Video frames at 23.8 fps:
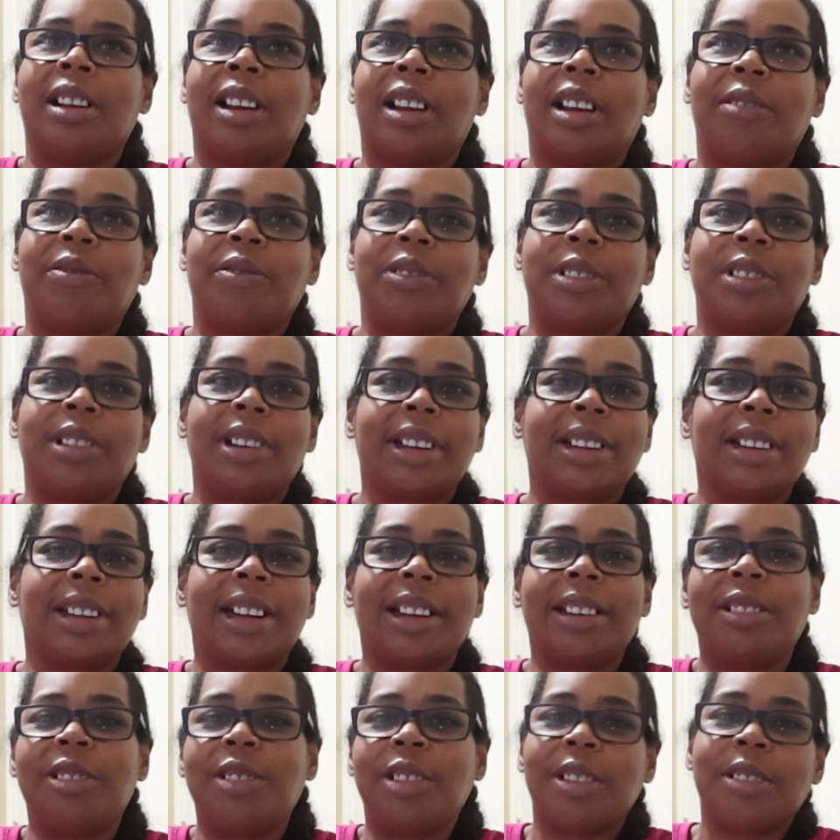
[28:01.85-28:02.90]
I feel like
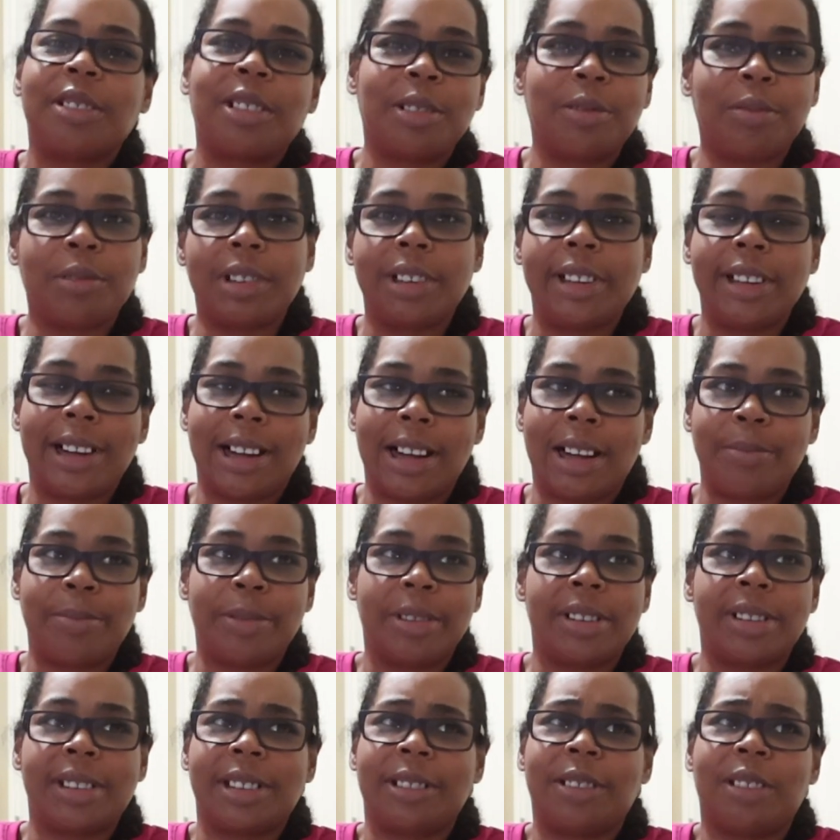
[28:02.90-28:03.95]
that nothing really
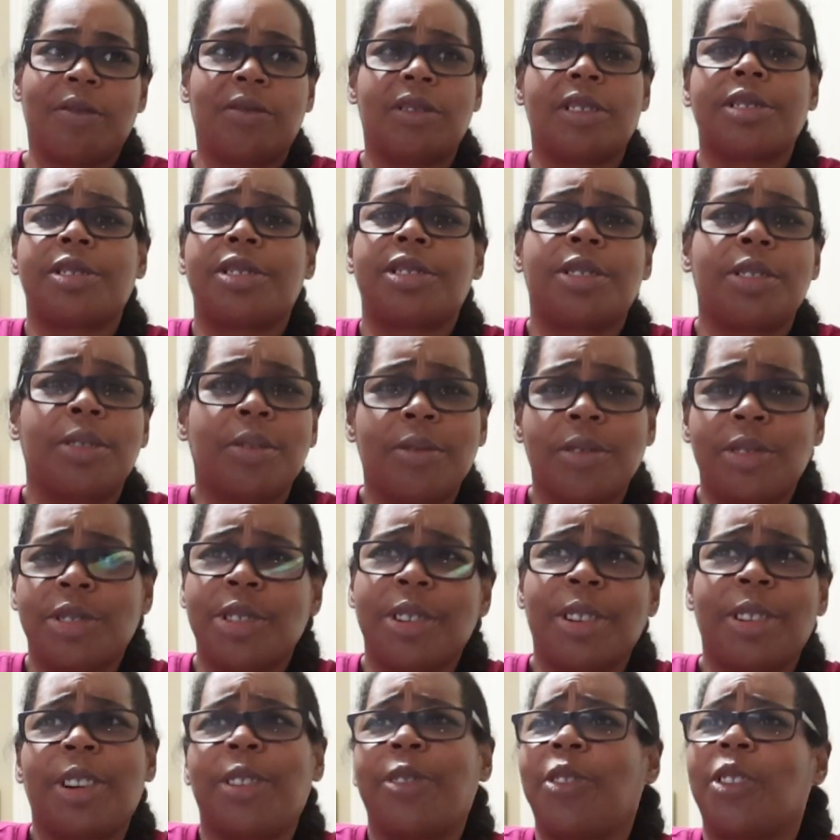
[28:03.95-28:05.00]
happened in the first
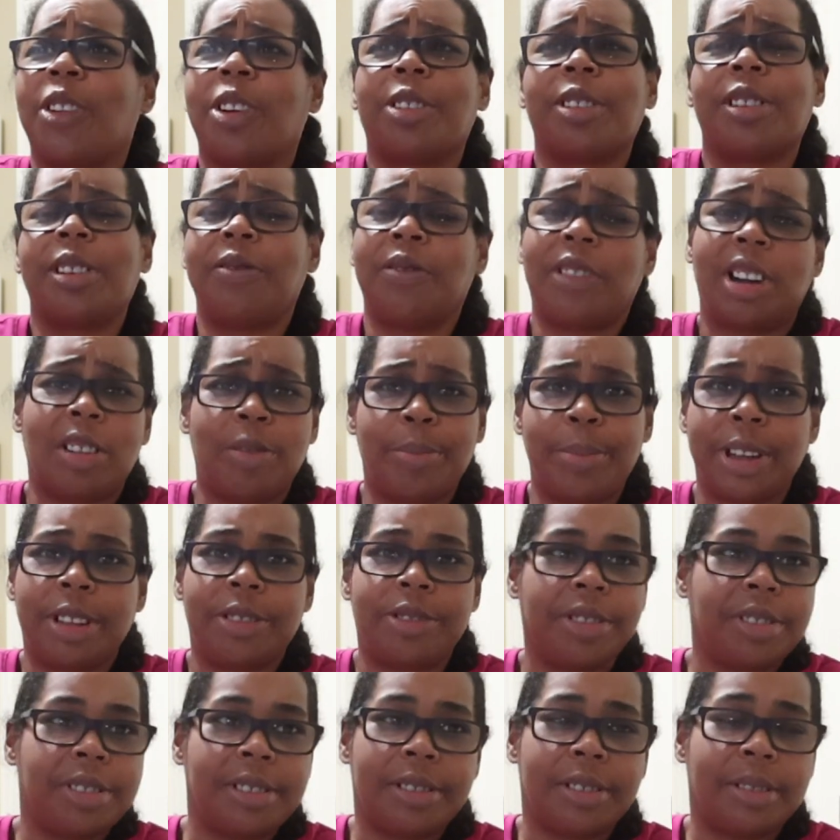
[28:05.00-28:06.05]
235
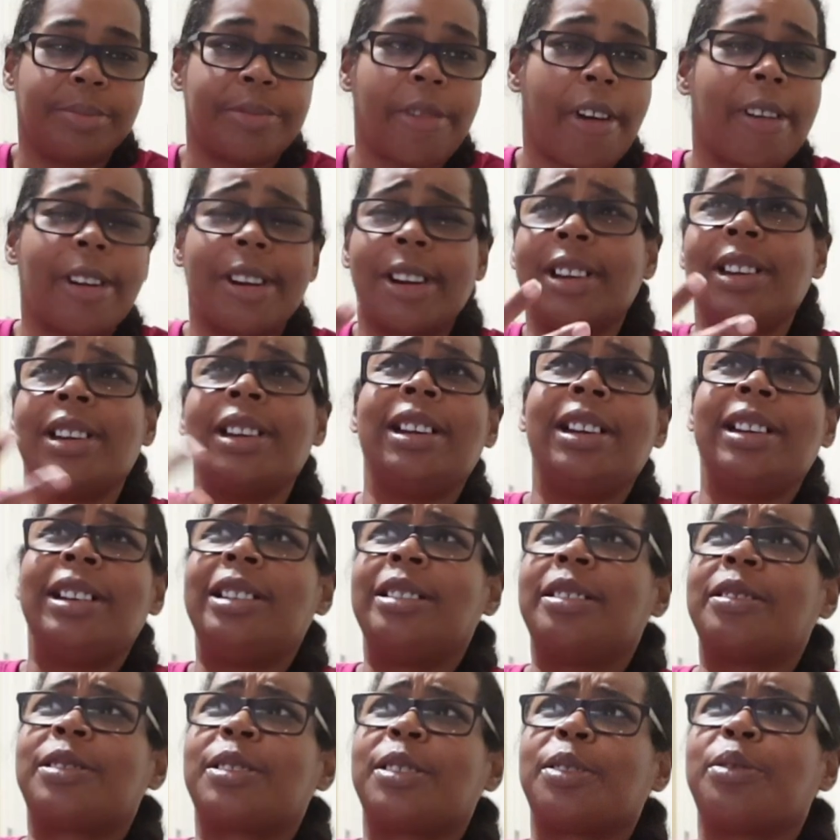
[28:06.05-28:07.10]
pages of the book.
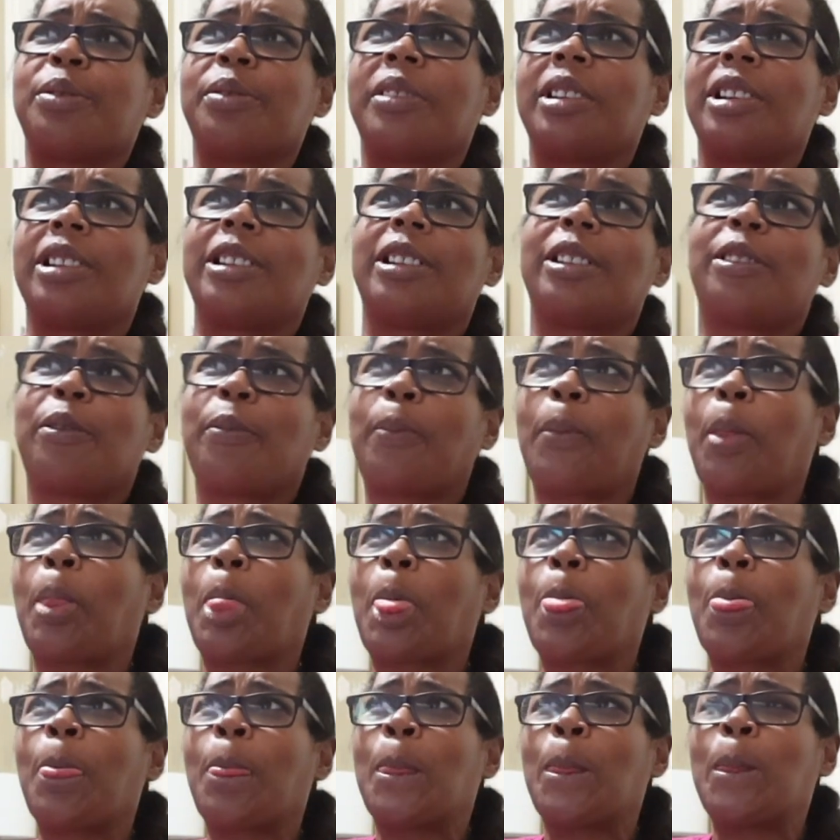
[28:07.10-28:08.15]
So then,
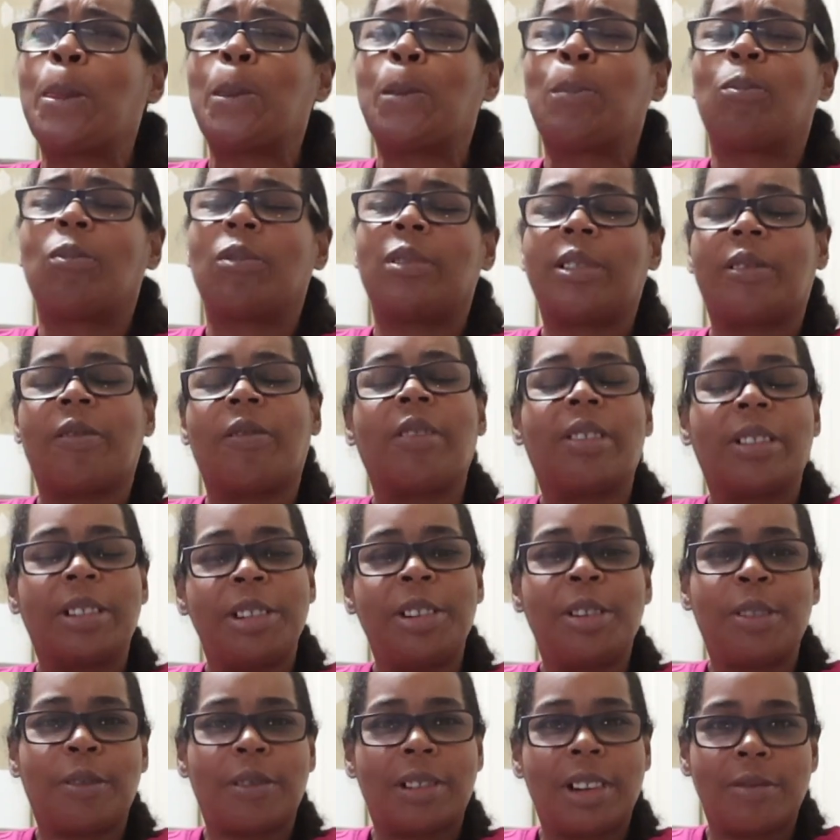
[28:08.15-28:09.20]

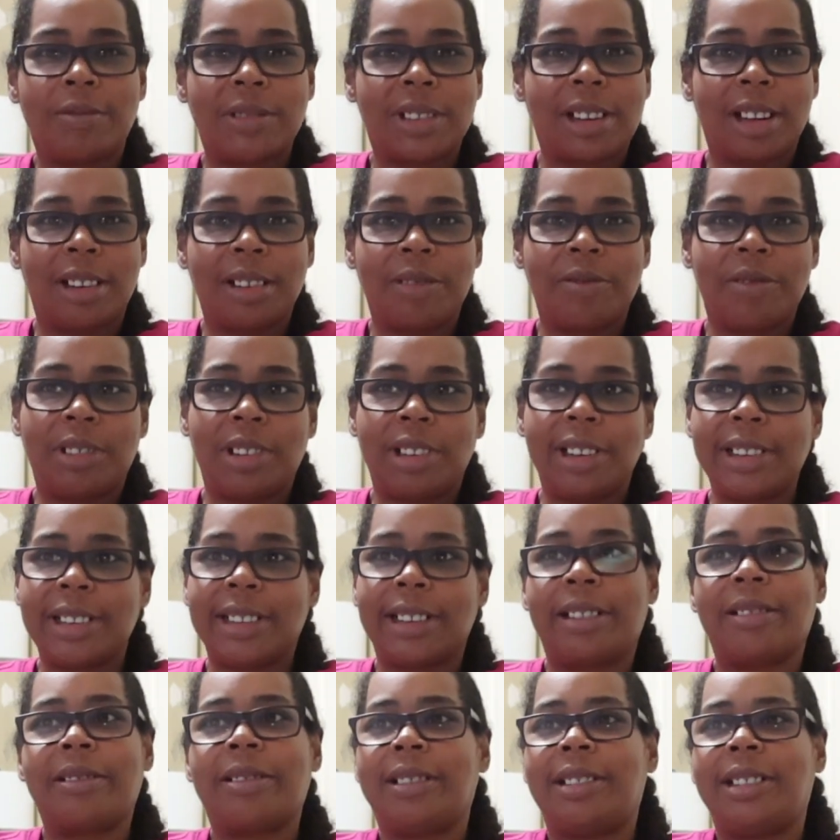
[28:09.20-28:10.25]
you know, that was kind of a
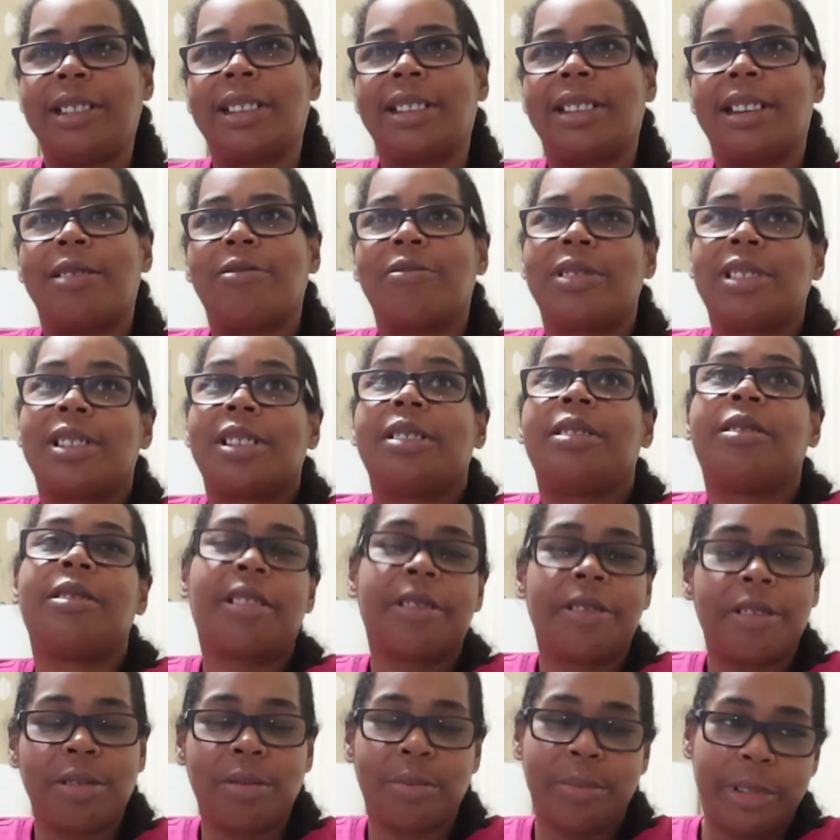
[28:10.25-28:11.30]
letdown. Like, that was
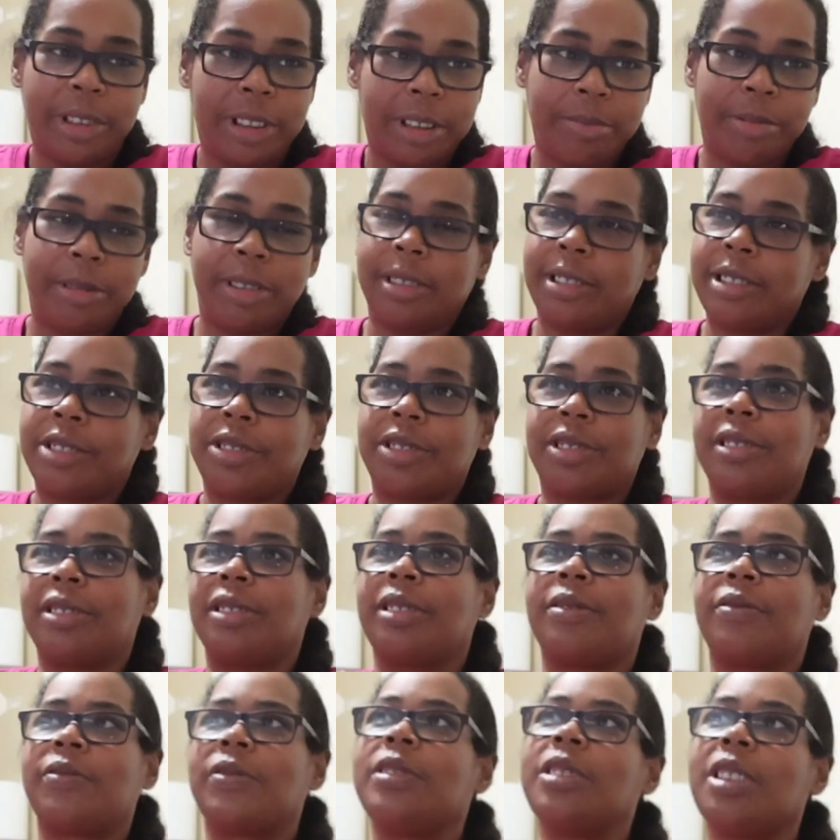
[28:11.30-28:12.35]
another manipulation
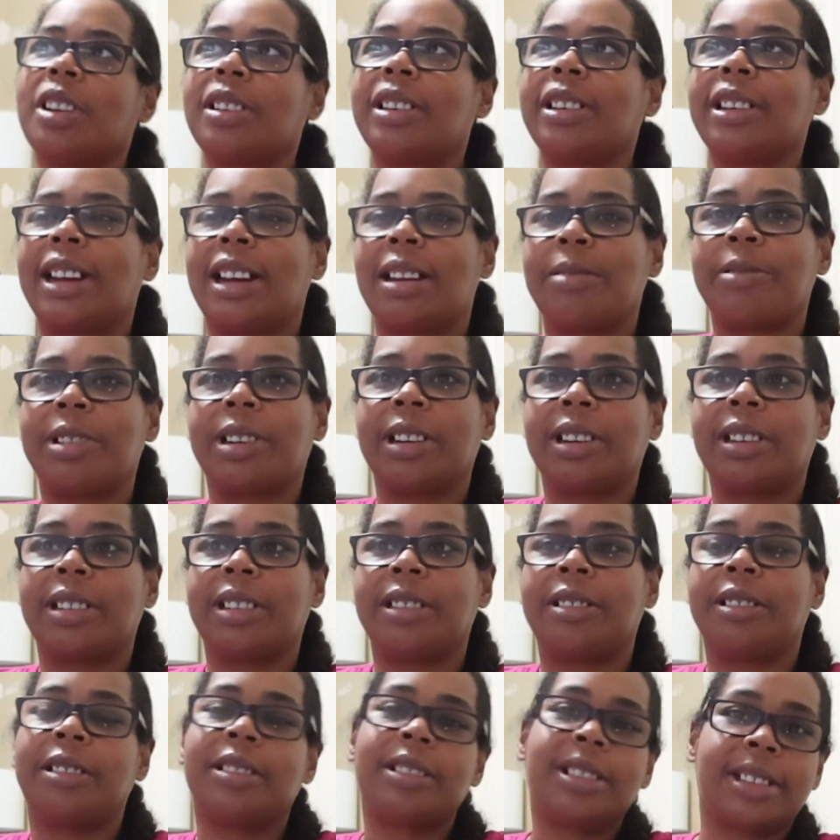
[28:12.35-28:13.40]
of nothing happening. And
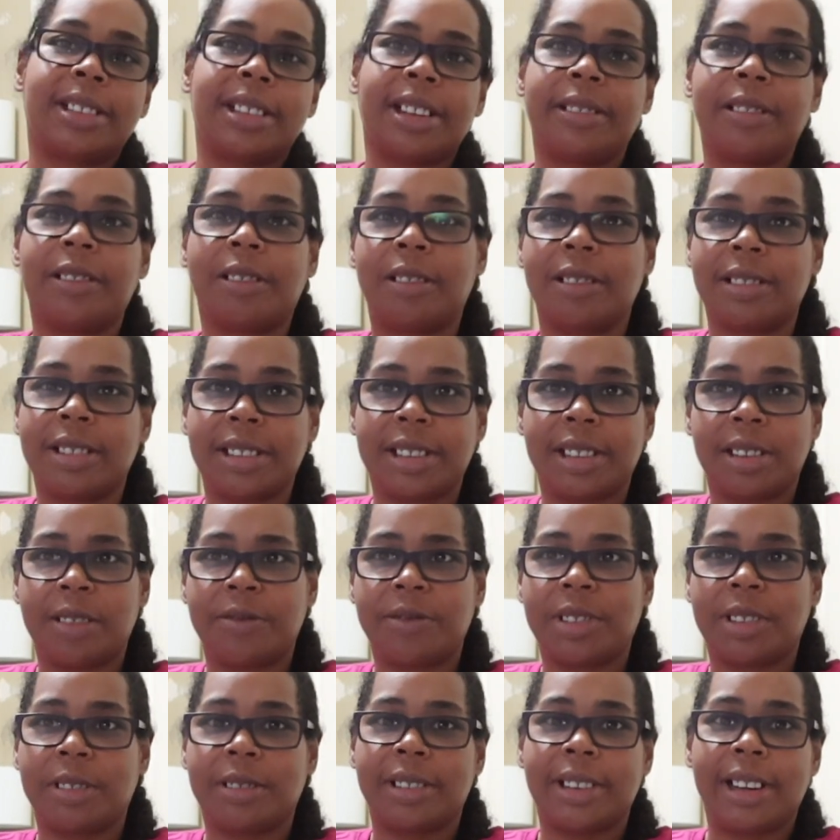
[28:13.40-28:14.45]
then all of a sudden, all this stuff
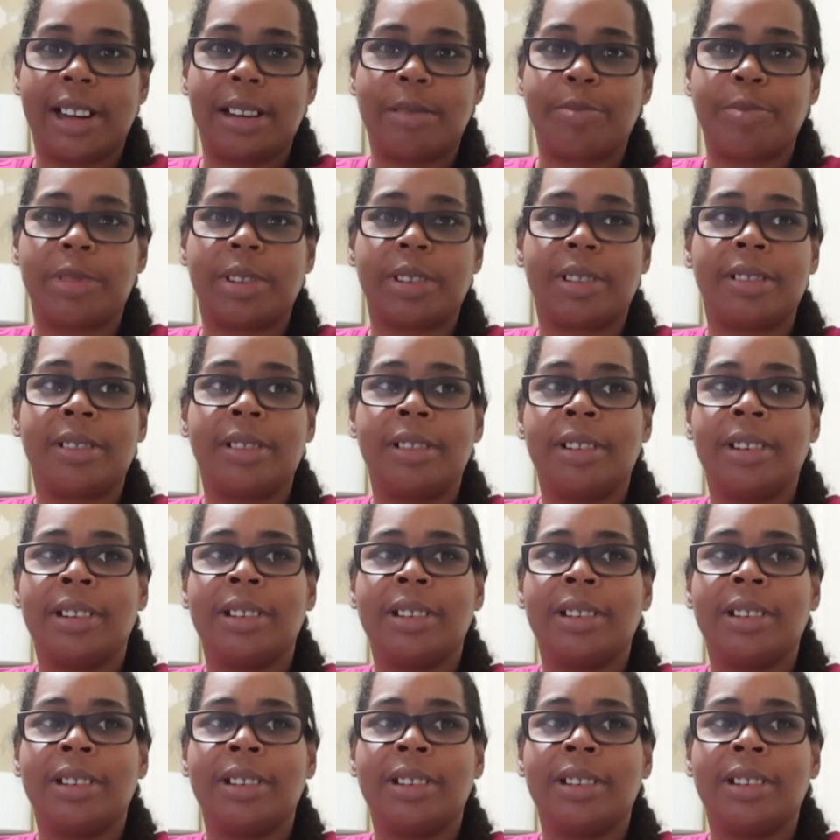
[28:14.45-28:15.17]
started happening.